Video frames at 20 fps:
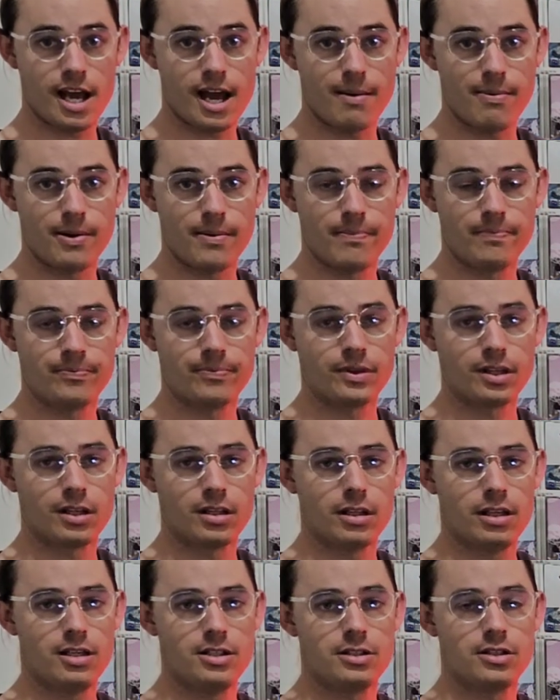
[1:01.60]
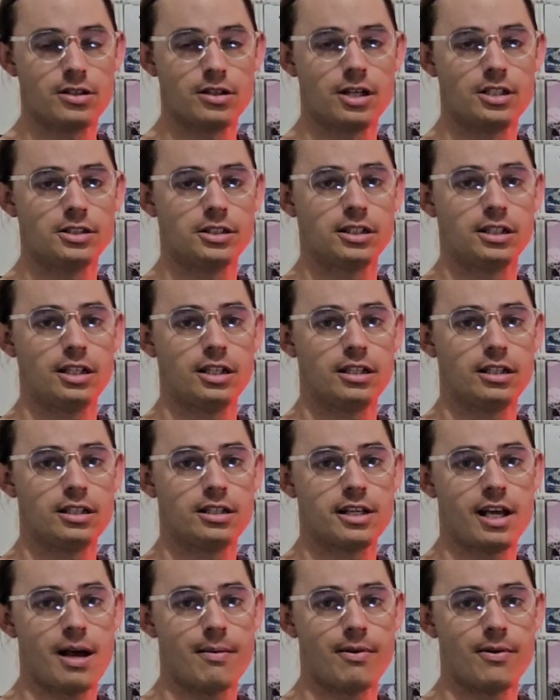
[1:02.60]
app. These guys are getting
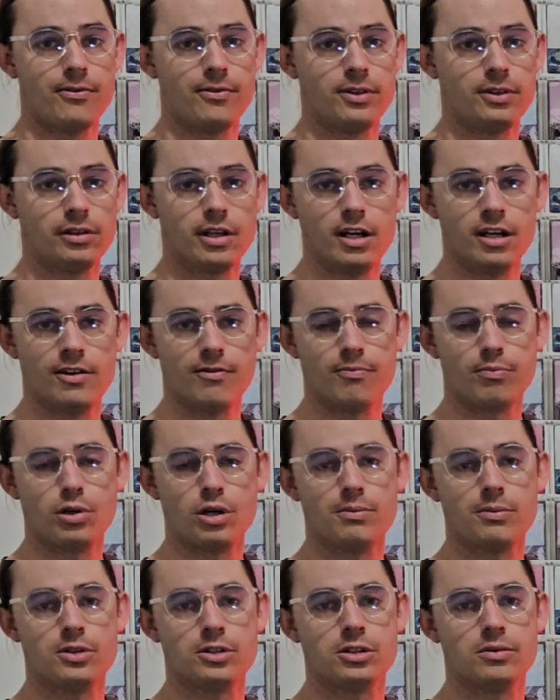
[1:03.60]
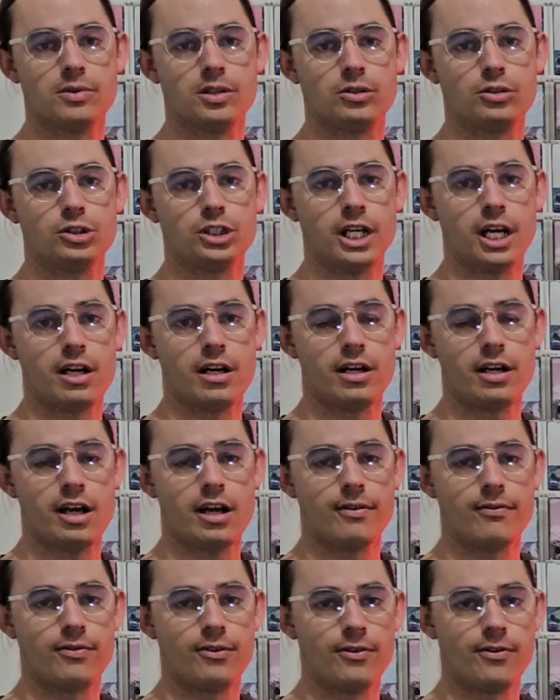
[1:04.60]
this app off the ground. I've promised them I'll shout it
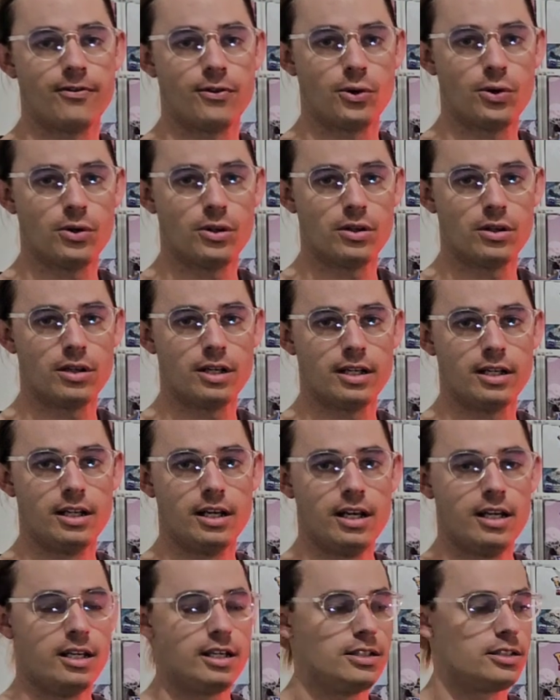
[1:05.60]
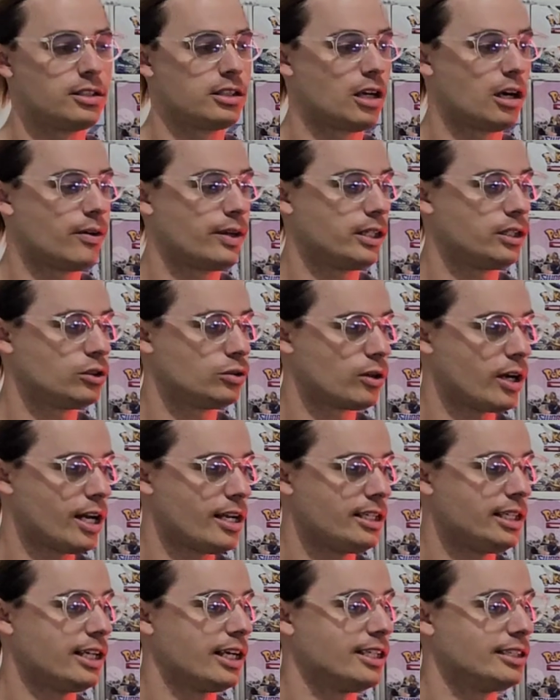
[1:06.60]
out for a fortnight. It's going
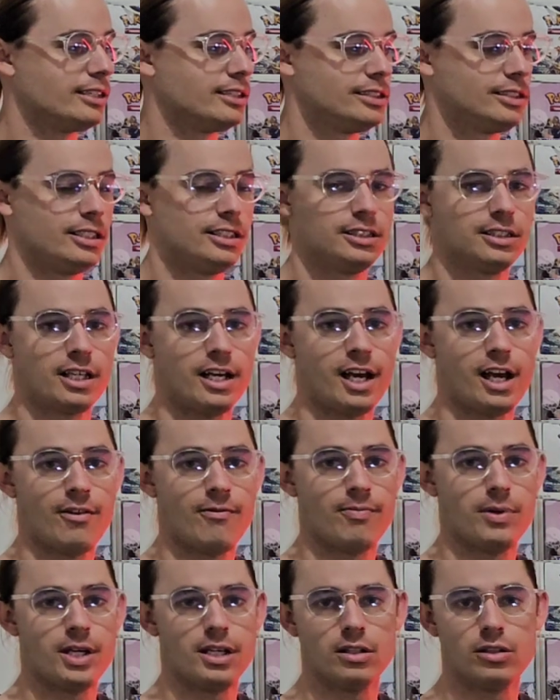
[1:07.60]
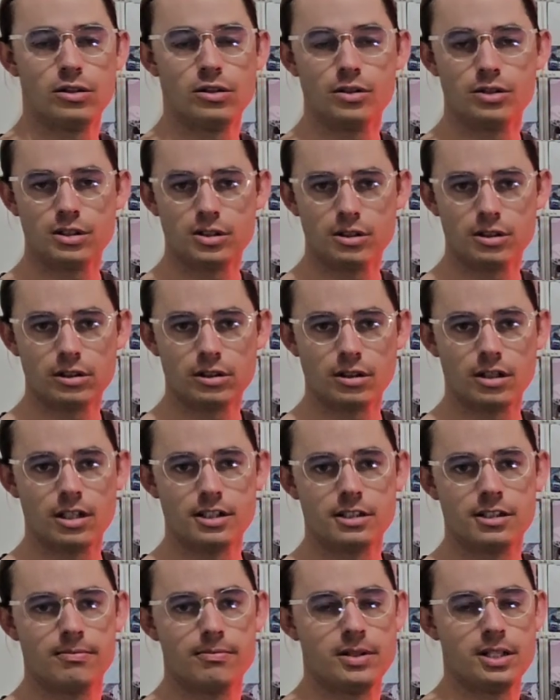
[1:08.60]
great guns since I have been. A lot of you
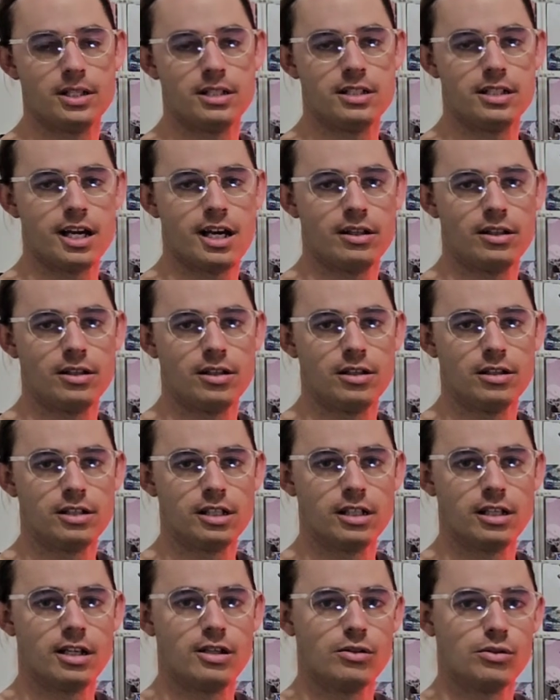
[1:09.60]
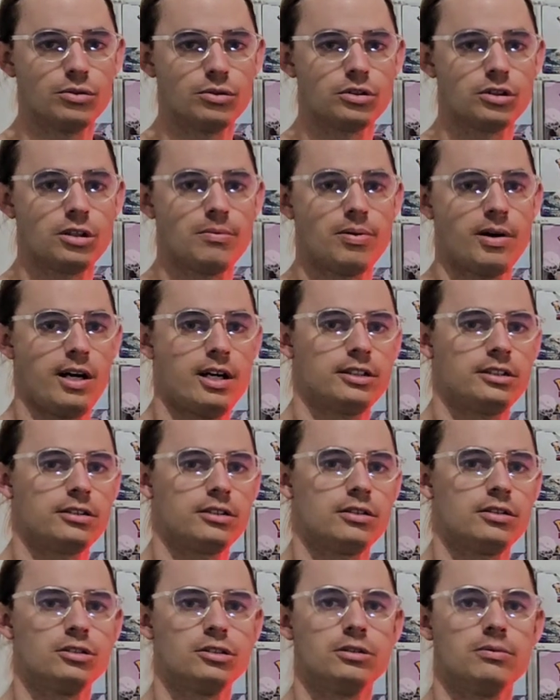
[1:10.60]
guys have been downloading it and also
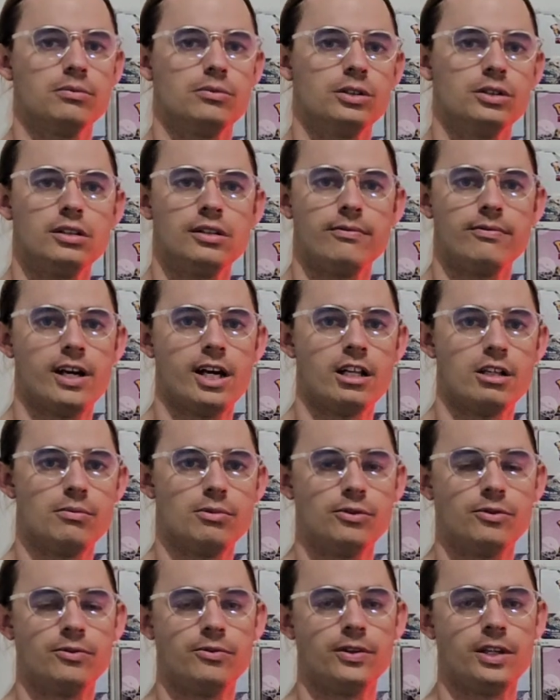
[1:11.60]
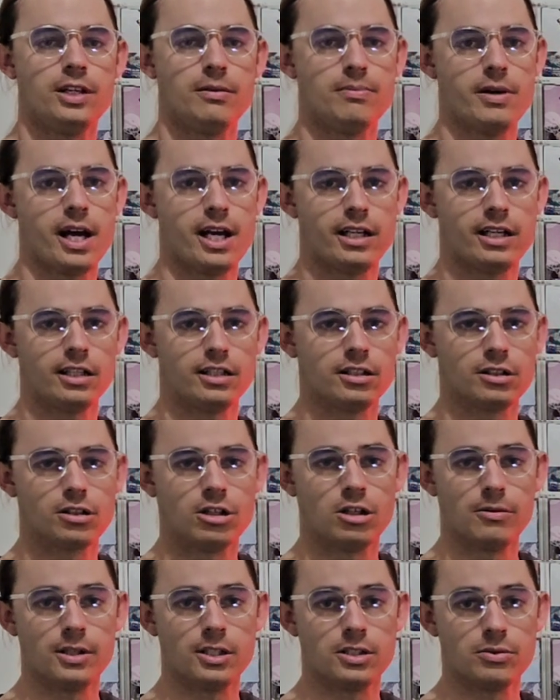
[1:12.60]
passing on some really valuable feedback in the
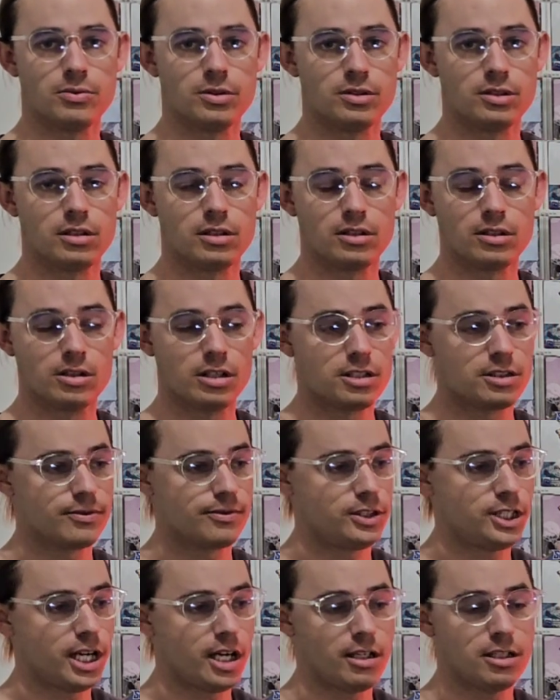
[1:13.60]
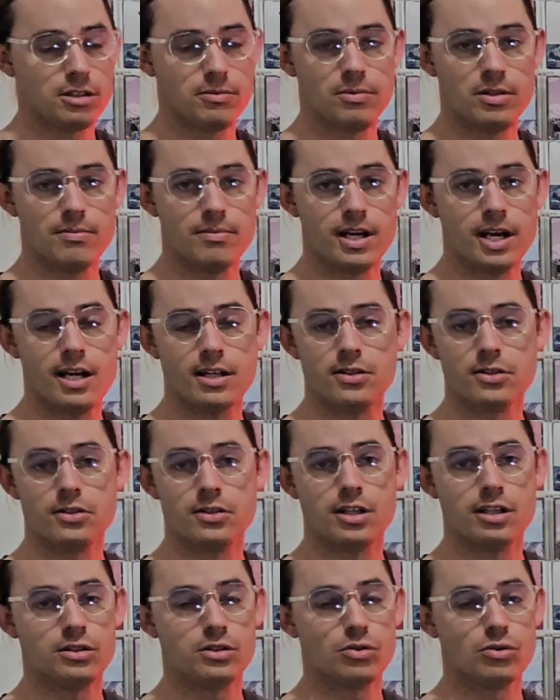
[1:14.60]
comments, which the guys have chatted to me about and
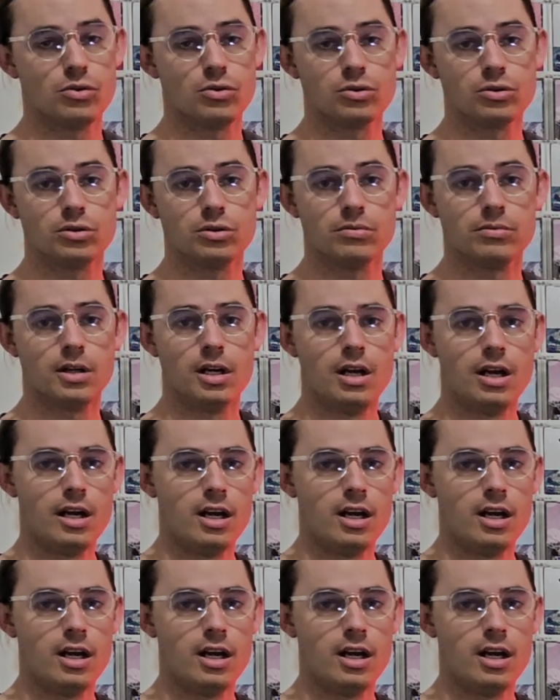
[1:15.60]
said it's awesome.